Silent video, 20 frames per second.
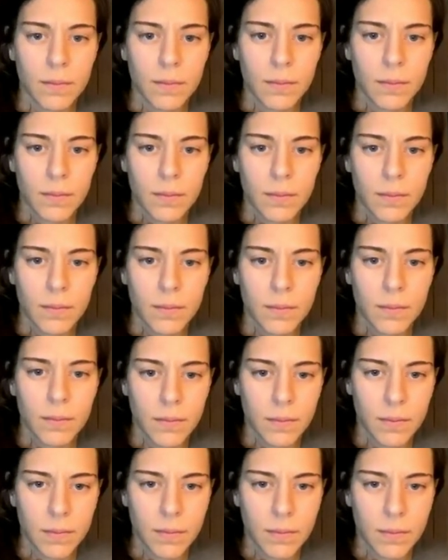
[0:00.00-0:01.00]

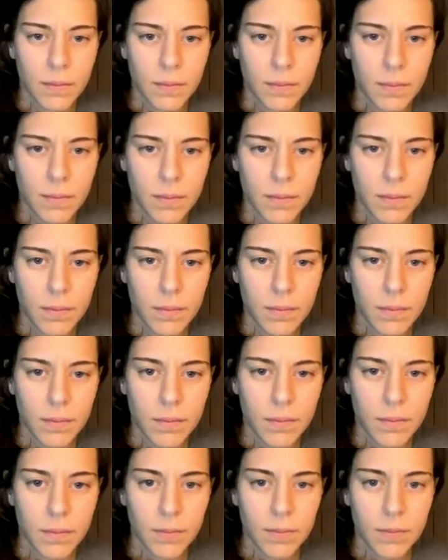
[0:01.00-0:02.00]

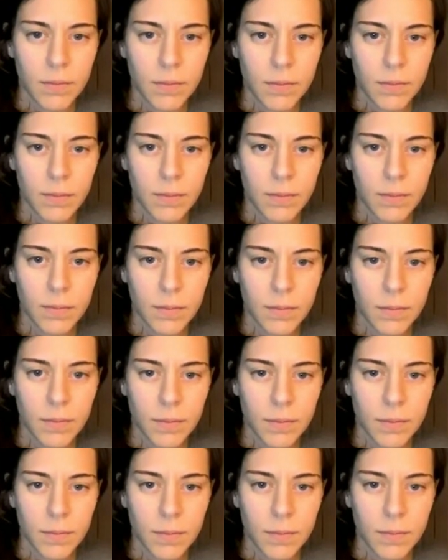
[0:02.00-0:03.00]

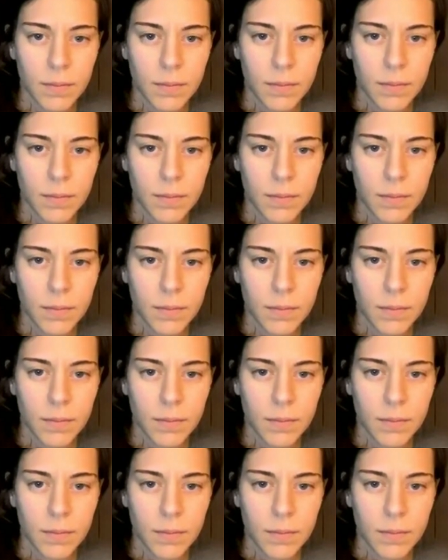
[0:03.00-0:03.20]
(silent)